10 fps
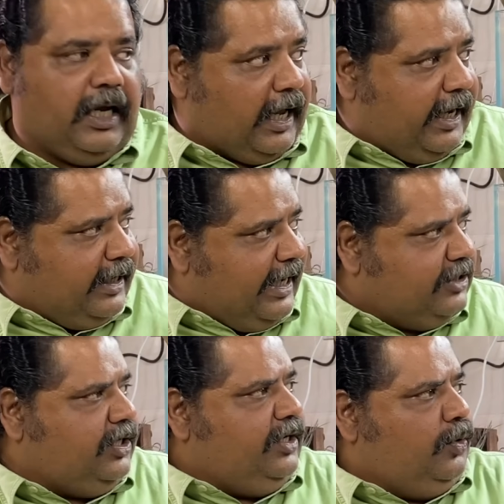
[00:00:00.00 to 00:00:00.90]
I can
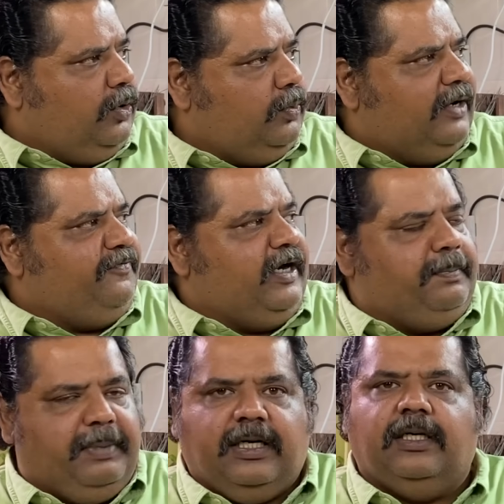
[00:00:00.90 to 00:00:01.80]
actually go 1 feet
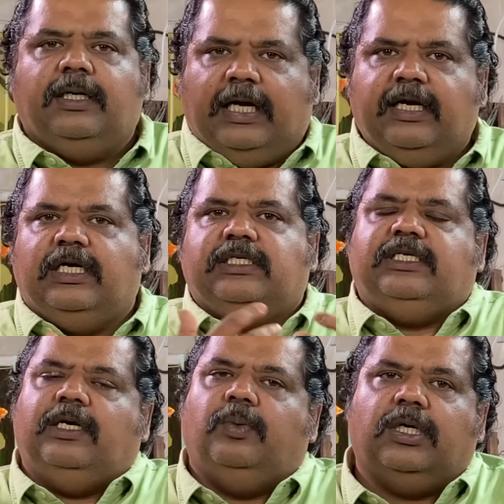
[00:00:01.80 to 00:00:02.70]
bigger and it will
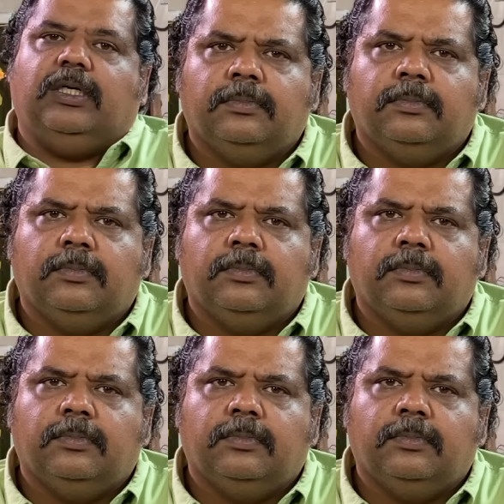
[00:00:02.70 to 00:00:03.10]
still work.